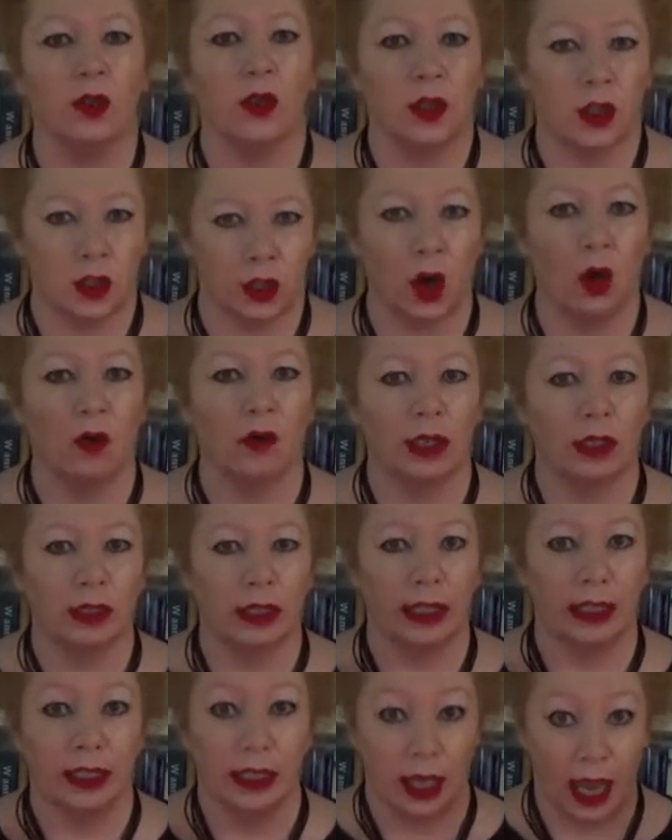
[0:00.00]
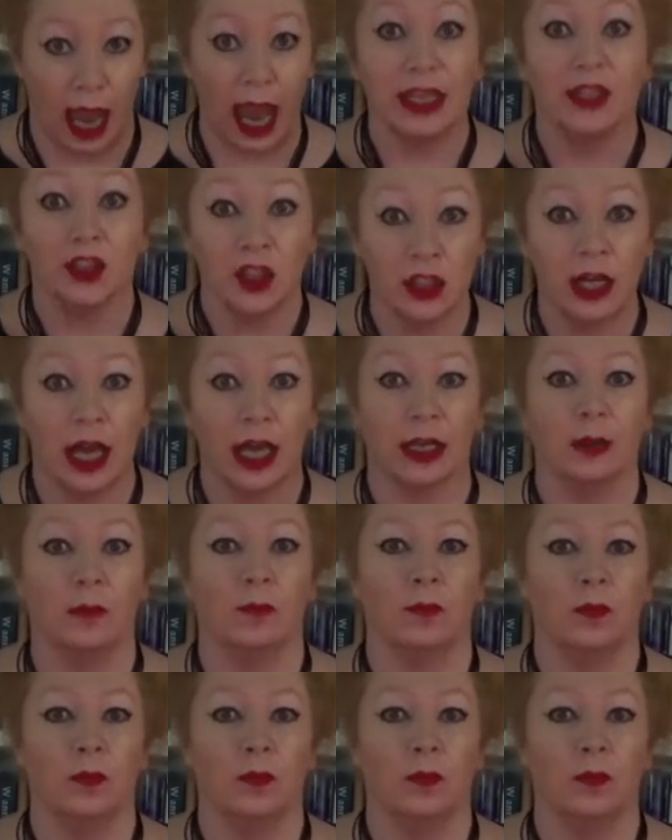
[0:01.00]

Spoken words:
historically and today,